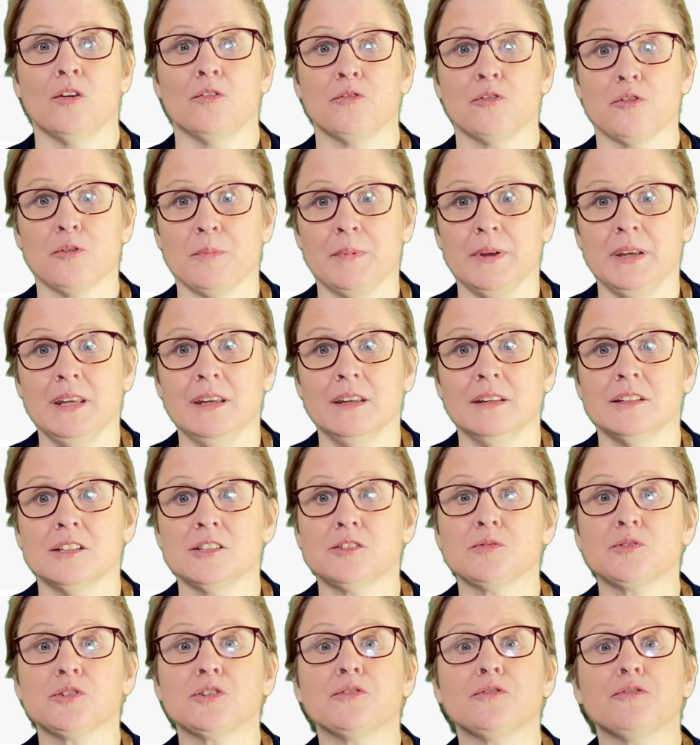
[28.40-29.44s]
For me,
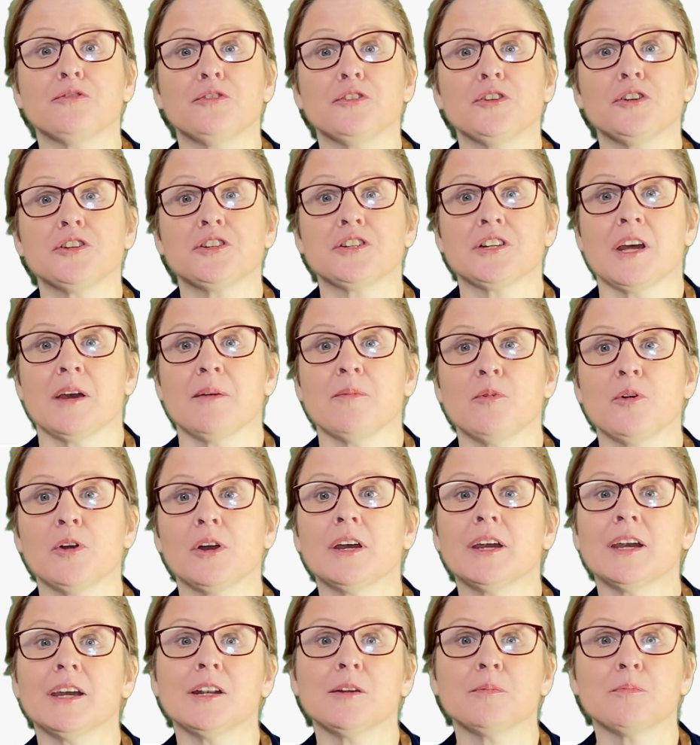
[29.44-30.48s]
this was the first time
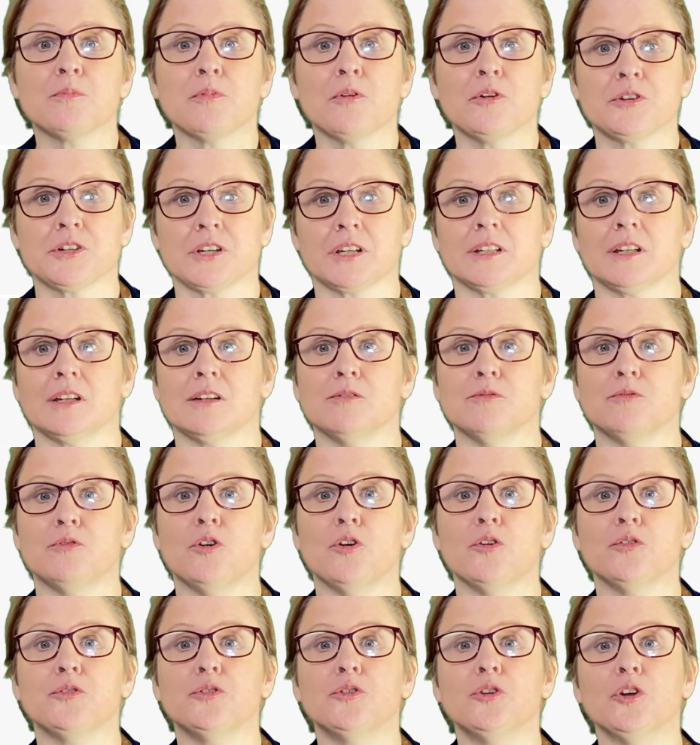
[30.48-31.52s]
working in a project that
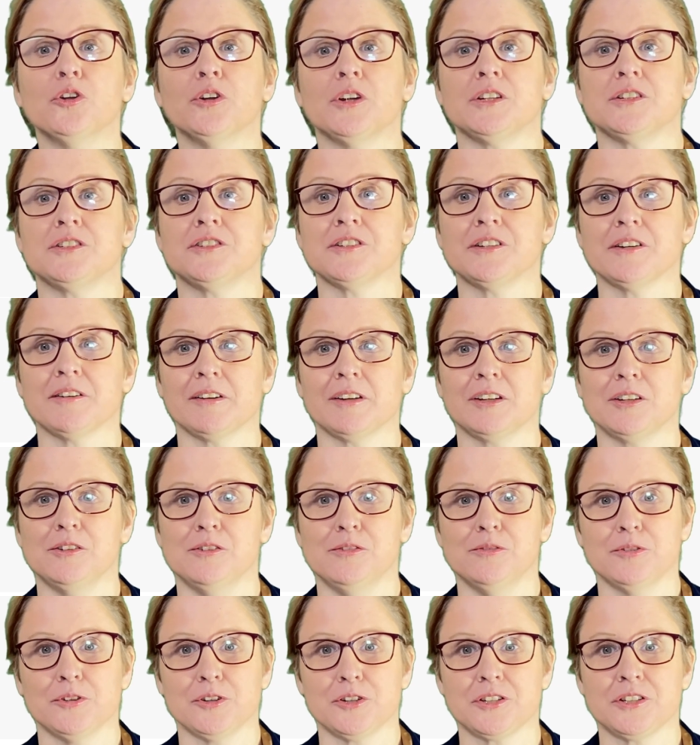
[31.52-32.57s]
involved non-engineering
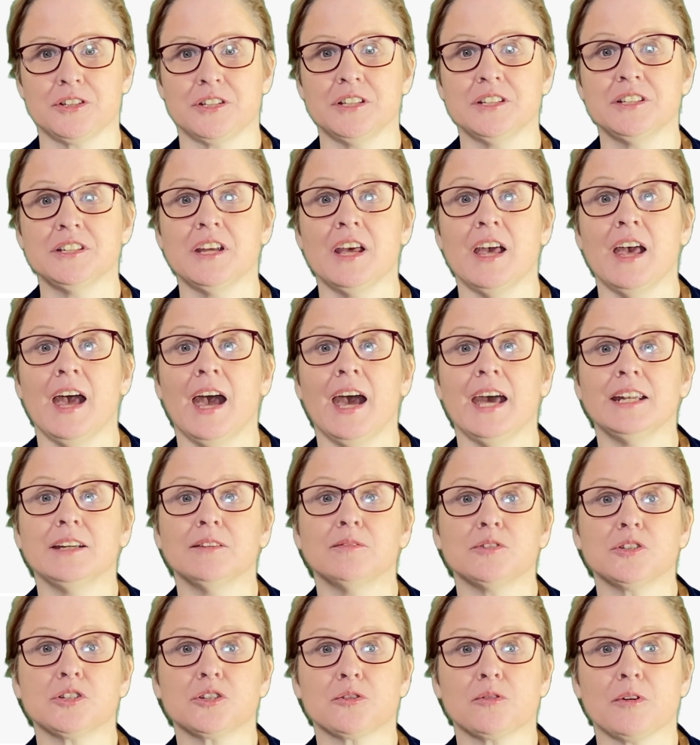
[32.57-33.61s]
universities, and
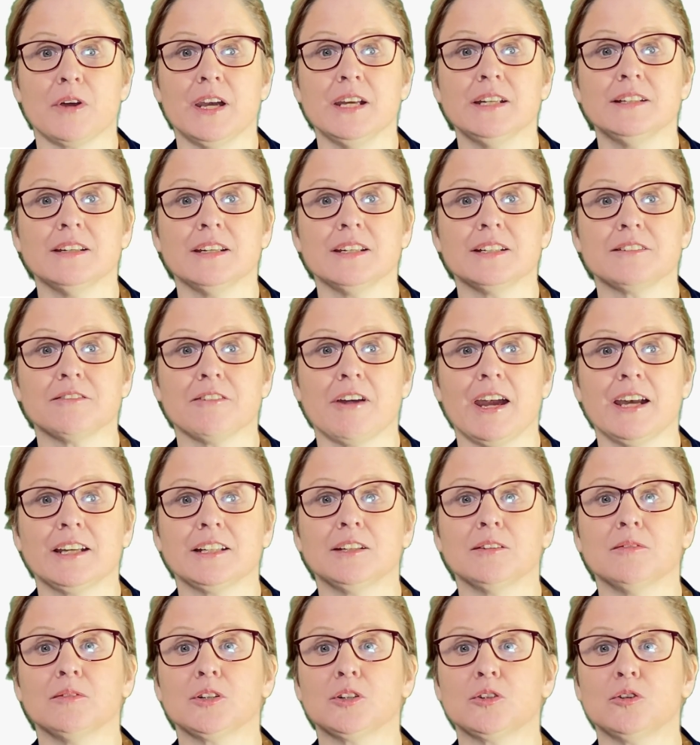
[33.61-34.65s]
it was great
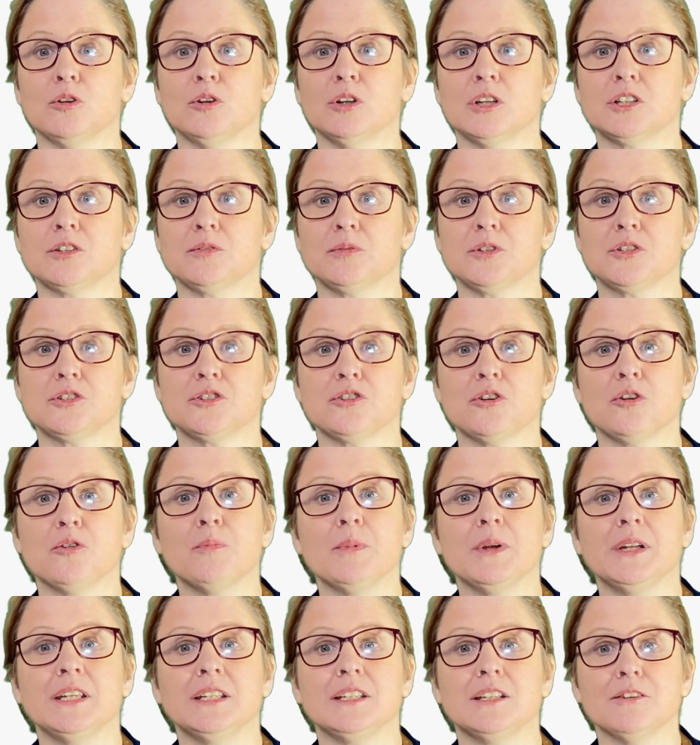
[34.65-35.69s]
interacting with colleagues with so
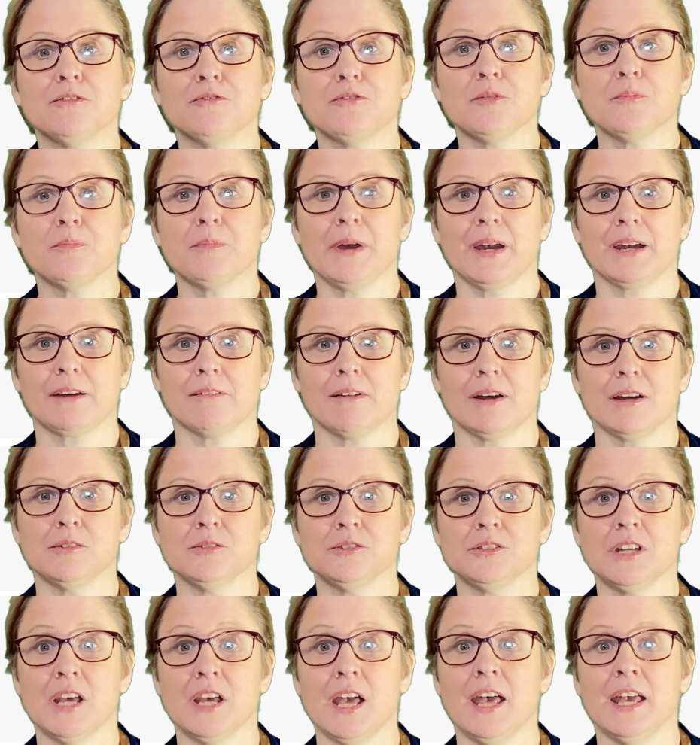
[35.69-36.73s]
many different
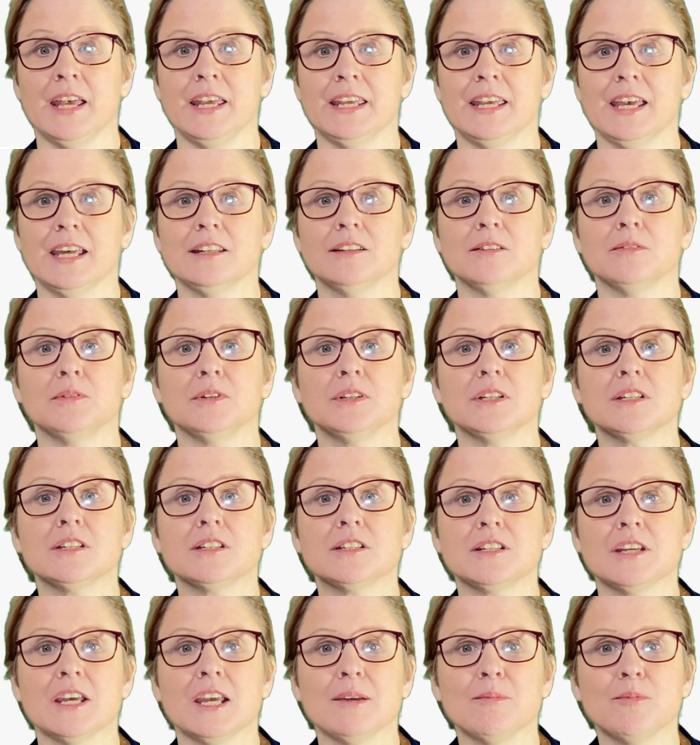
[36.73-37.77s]
backgrounds, yet with the
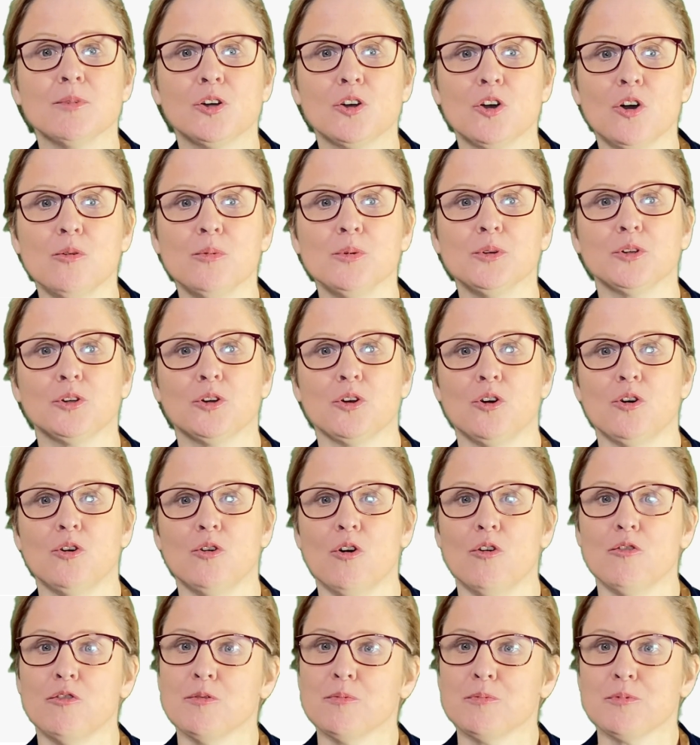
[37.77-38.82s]
same common
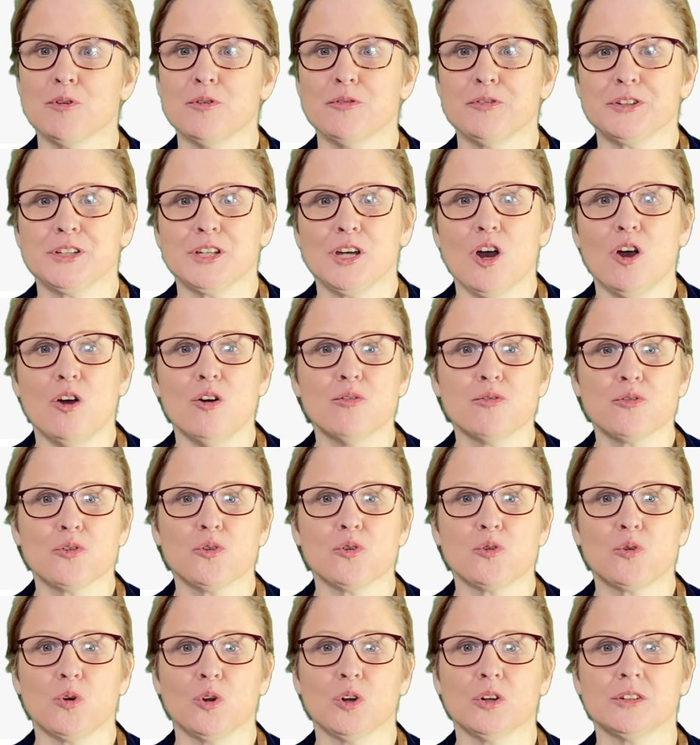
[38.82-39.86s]
goal of improving the
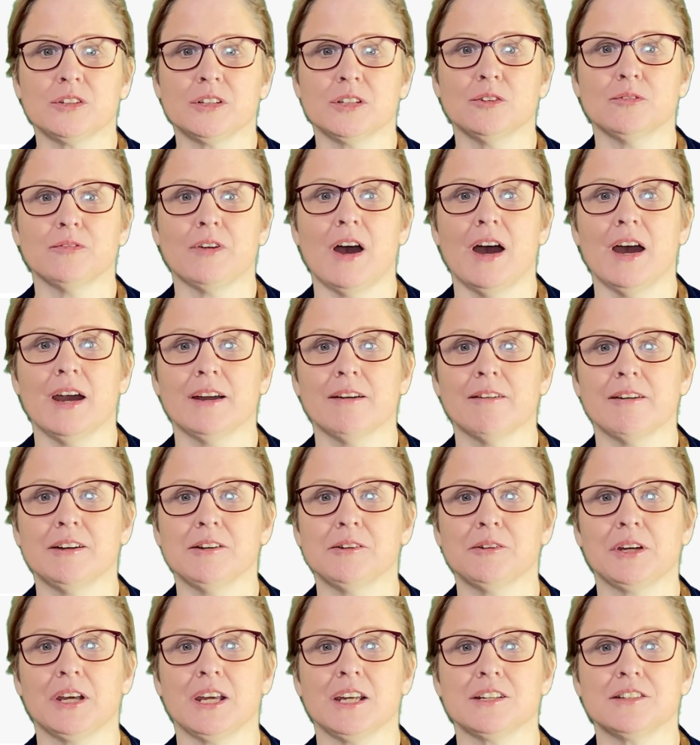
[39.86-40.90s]
overall quality of higher
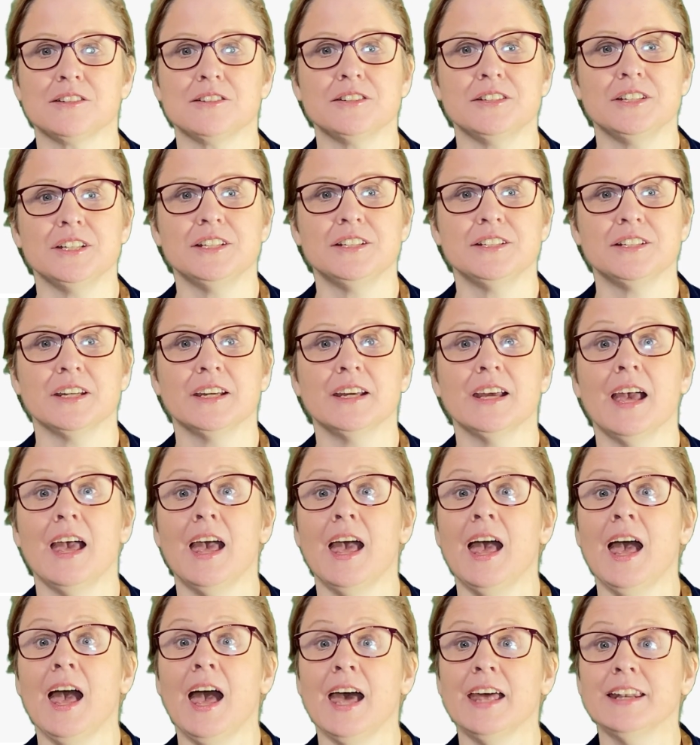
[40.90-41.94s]
education teaching
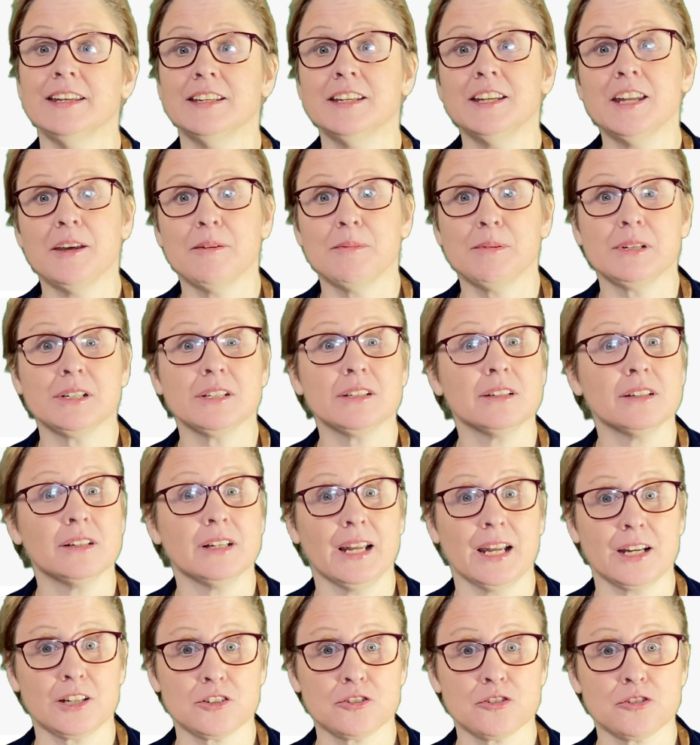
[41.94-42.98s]
and enabling
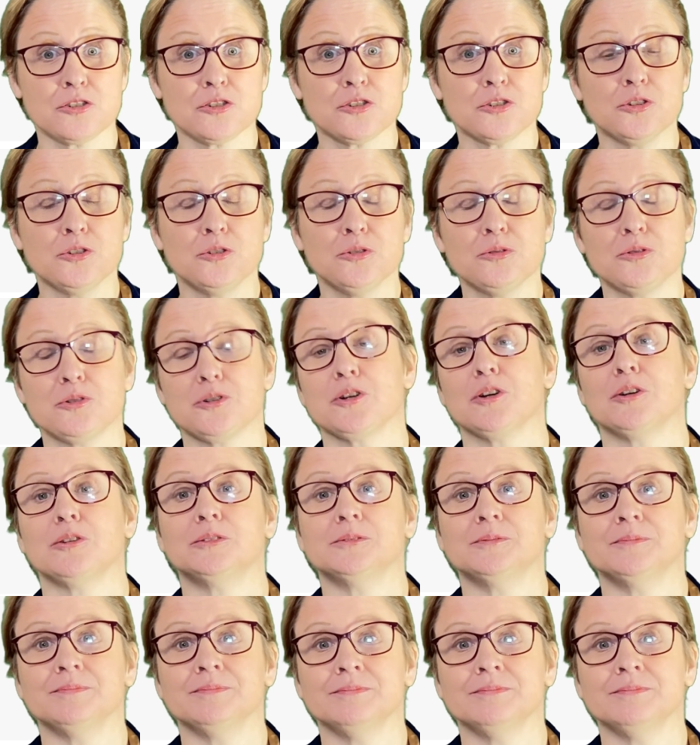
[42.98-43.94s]
lecturers to do so.